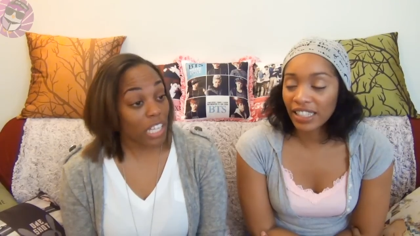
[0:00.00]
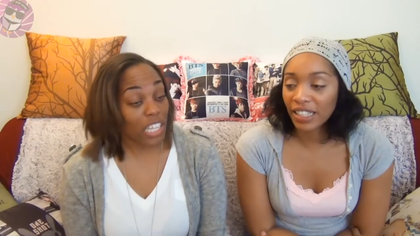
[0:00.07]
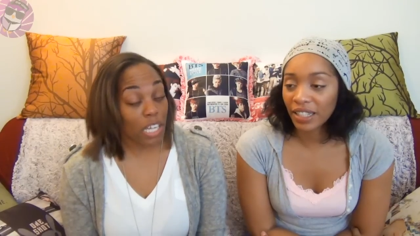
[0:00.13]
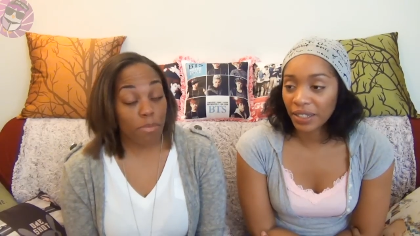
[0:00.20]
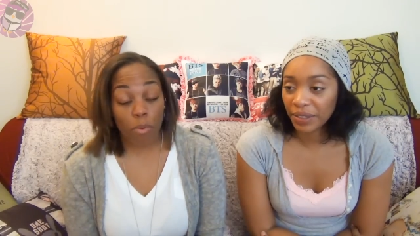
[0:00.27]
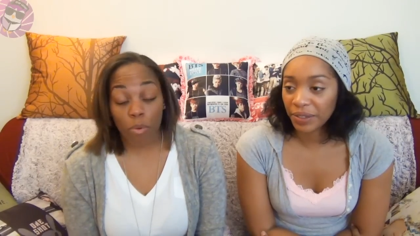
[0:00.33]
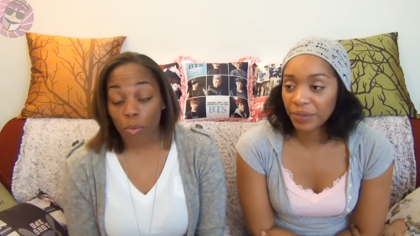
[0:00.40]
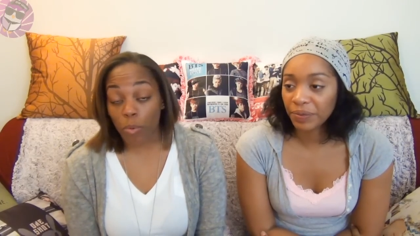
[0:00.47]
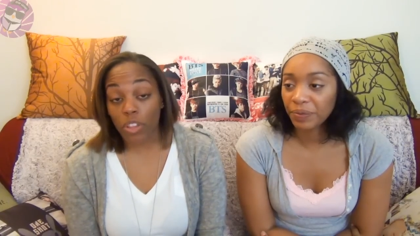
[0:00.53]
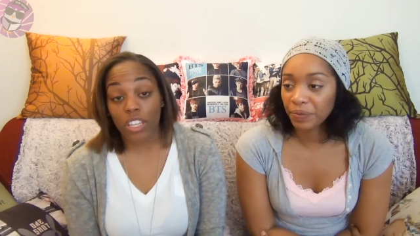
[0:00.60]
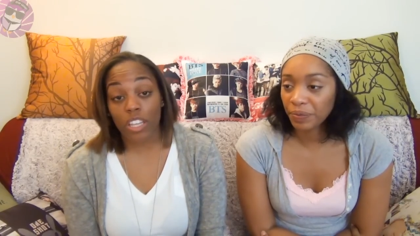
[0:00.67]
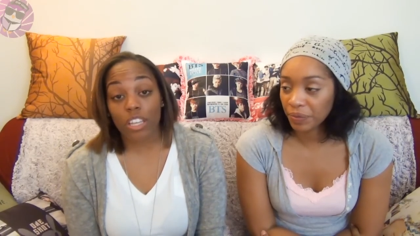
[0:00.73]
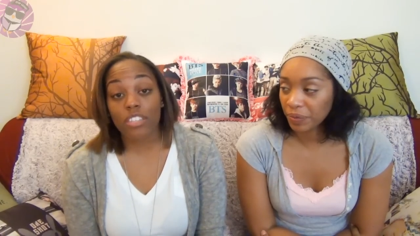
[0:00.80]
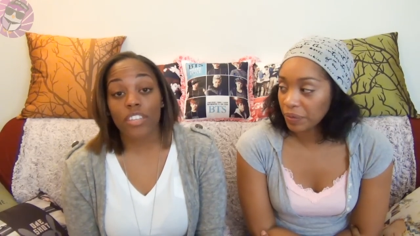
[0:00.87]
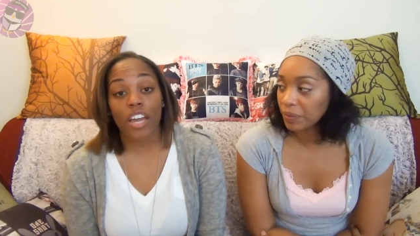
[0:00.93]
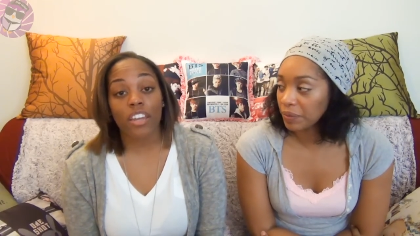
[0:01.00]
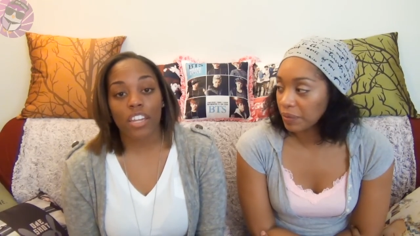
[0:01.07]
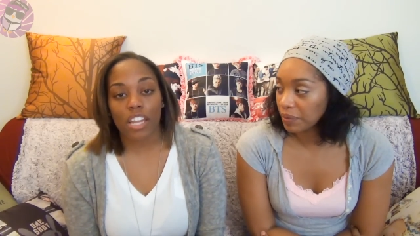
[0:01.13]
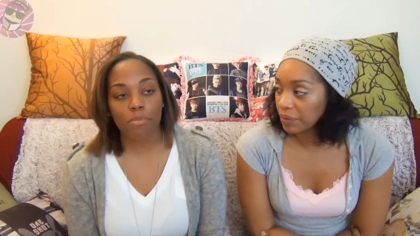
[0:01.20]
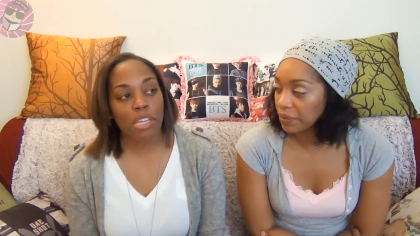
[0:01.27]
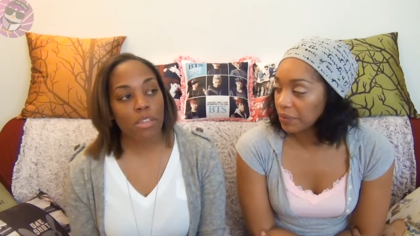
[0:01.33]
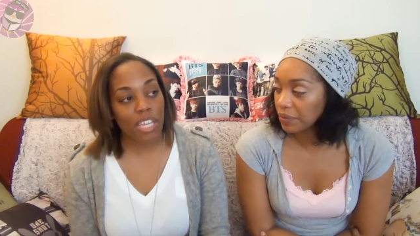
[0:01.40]
Speaker 1: like a lot of people were really
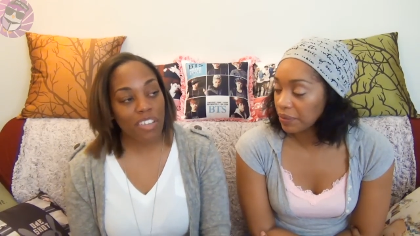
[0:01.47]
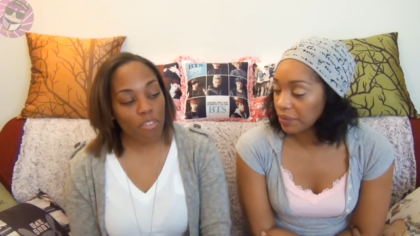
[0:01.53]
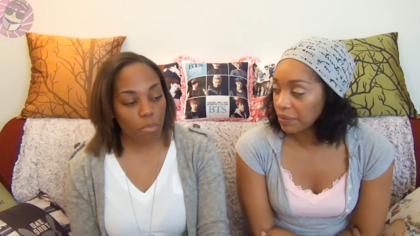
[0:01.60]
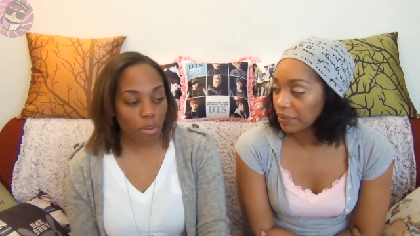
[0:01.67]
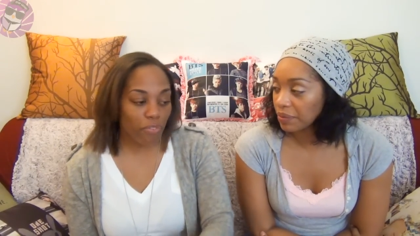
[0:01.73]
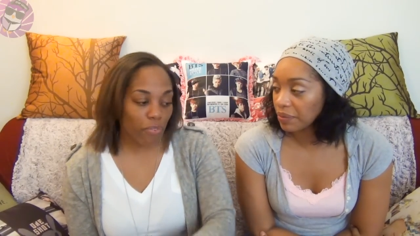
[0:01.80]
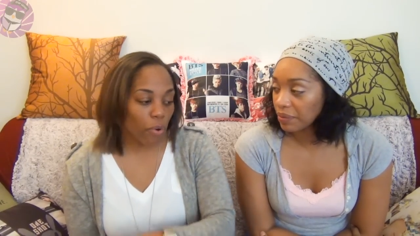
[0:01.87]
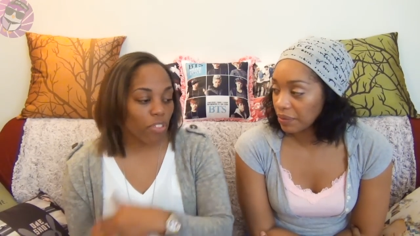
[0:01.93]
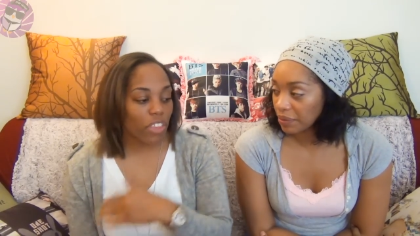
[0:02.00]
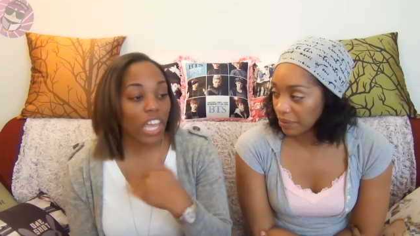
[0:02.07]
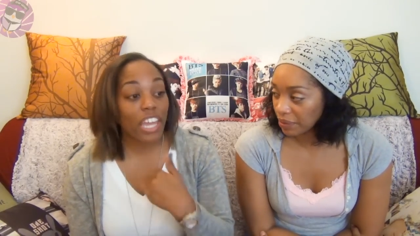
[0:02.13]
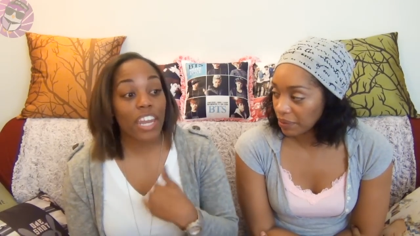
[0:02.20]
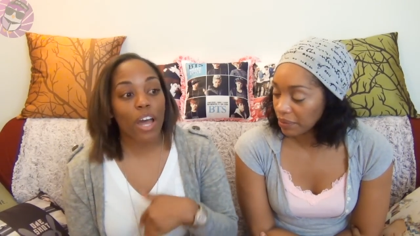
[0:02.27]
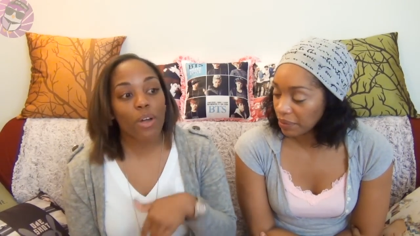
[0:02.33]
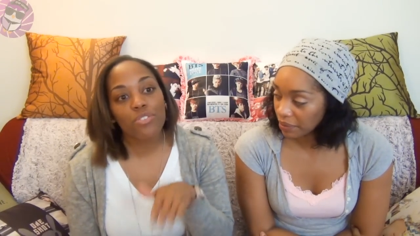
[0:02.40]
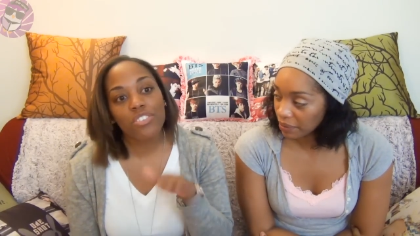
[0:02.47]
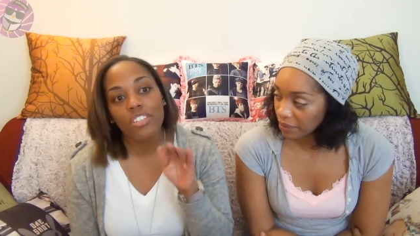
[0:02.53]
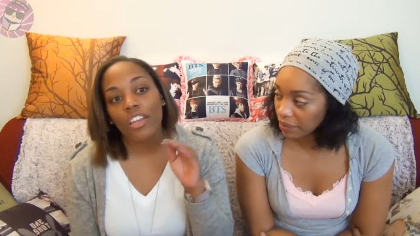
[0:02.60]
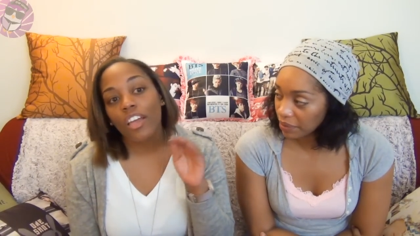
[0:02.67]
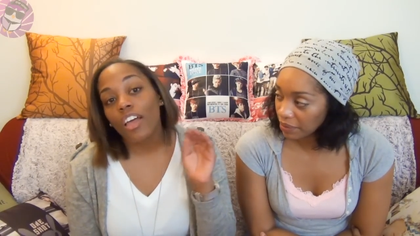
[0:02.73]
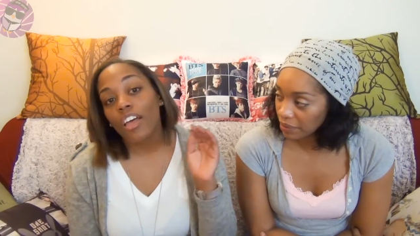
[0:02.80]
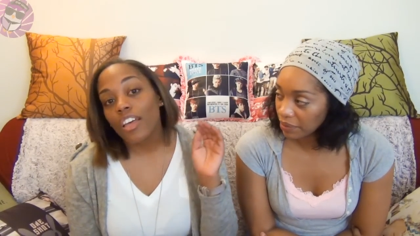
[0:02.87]
excited. I mean, even before they
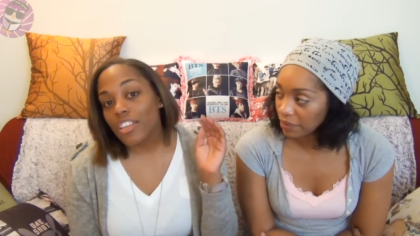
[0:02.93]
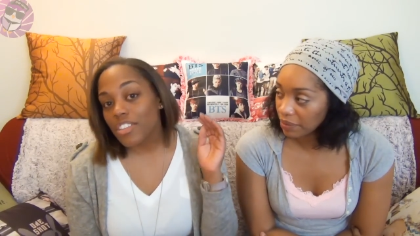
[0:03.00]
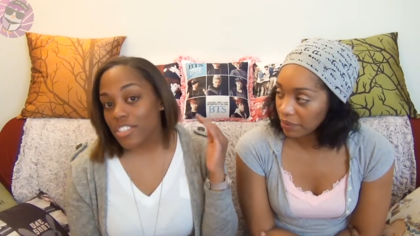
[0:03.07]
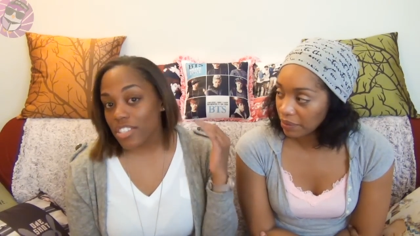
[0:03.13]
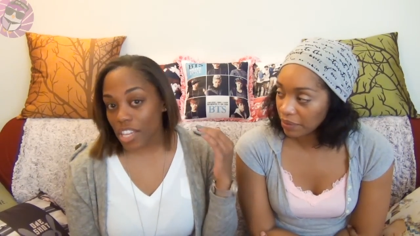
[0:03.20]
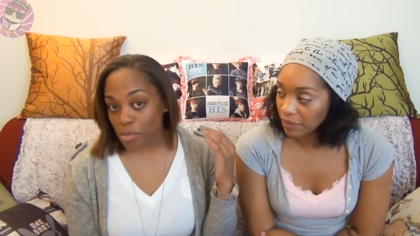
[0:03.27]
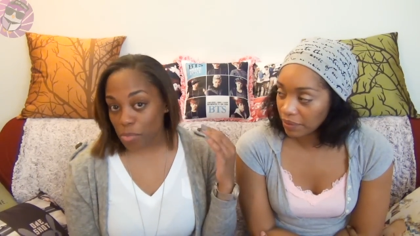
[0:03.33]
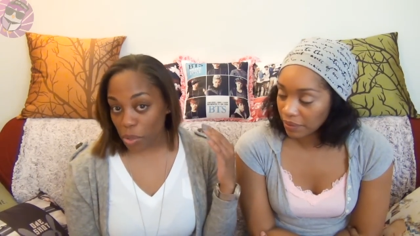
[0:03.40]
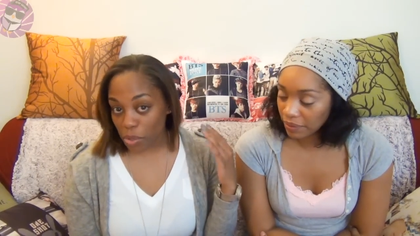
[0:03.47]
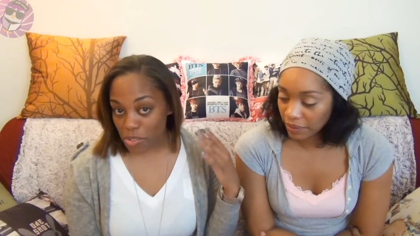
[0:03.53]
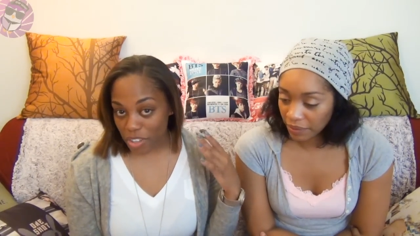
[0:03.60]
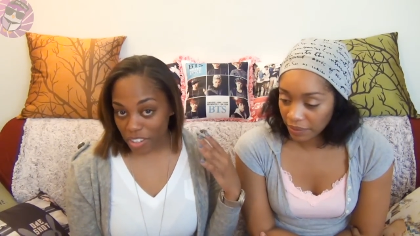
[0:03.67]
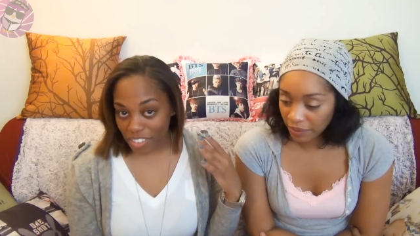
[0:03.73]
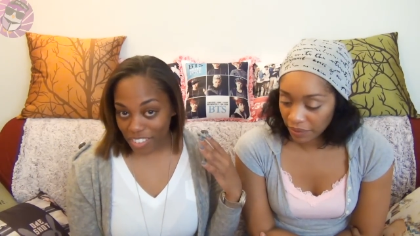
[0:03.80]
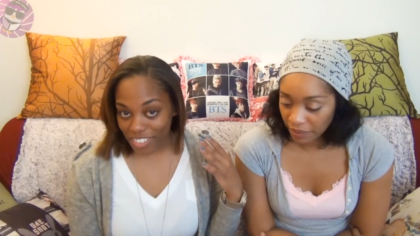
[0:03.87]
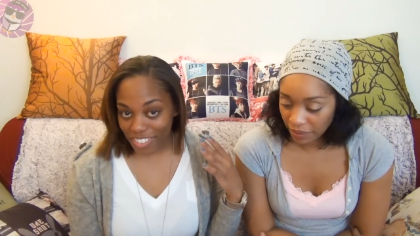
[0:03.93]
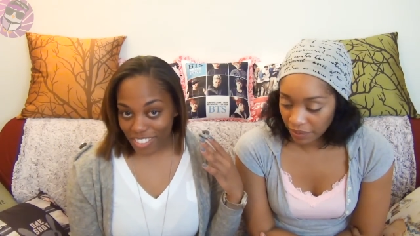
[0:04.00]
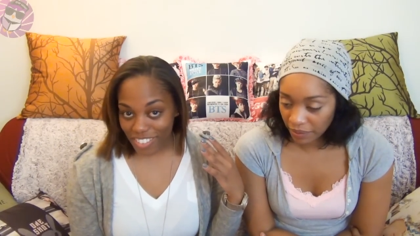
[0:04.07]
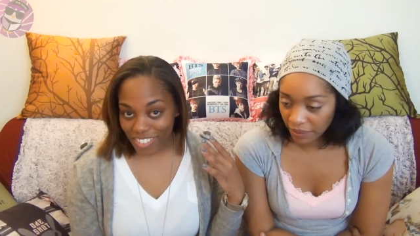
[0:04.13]
announced said person,